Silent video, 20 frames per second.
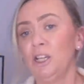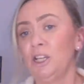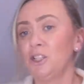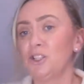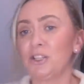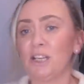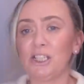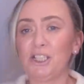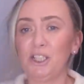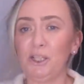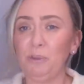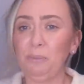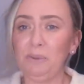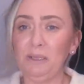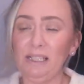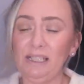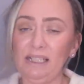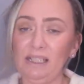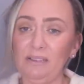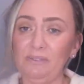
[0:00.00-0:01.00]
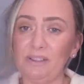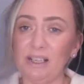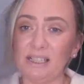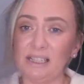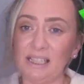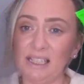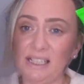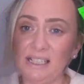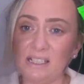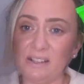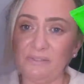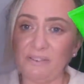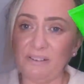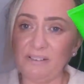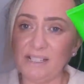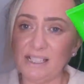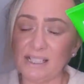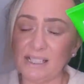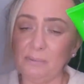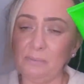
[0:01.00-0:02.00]
So I do believe that these are
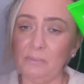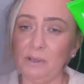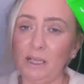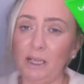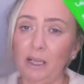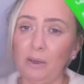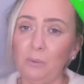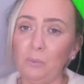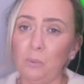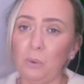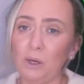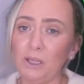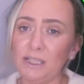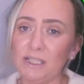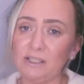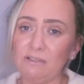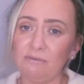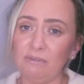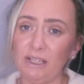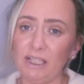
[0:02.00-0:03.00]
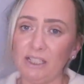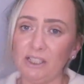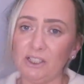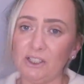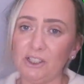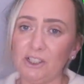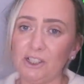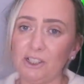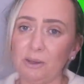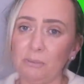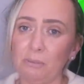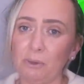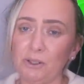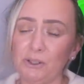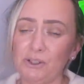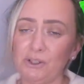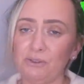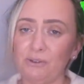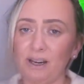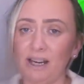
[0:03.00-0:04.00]
very similar. One is a rich
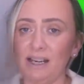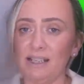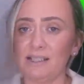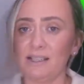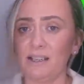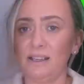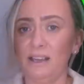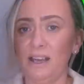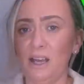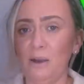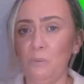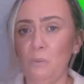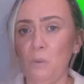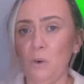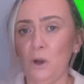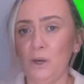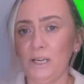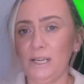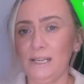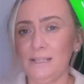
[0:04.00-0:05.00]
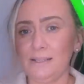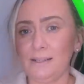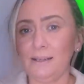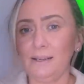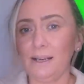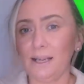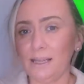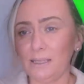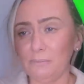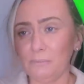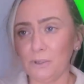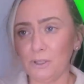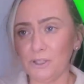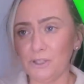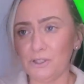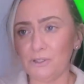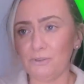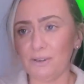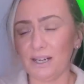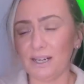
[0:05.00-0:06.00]
moisturizer and one is a light
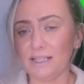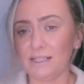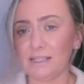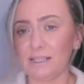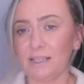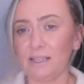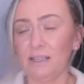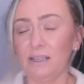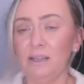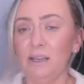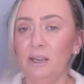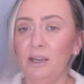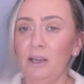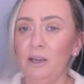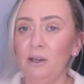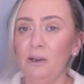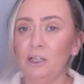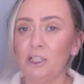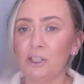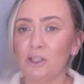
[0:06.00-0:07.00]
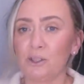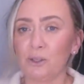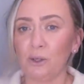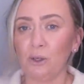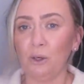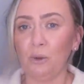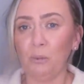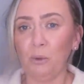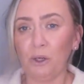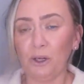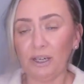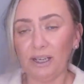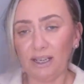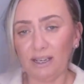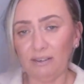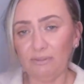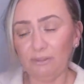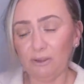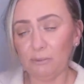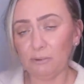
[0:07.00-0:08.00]
moisturizer. So we're going to
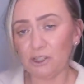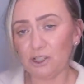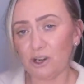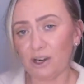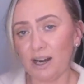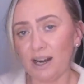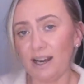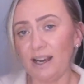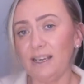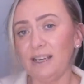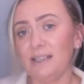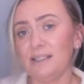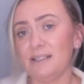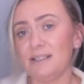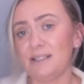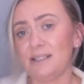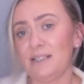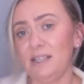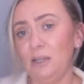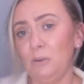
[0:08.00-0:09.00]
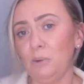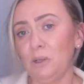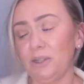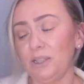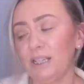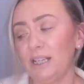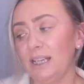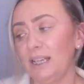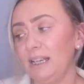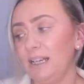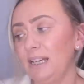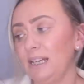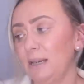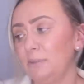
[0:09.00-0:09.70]
give them a try and see what they're like.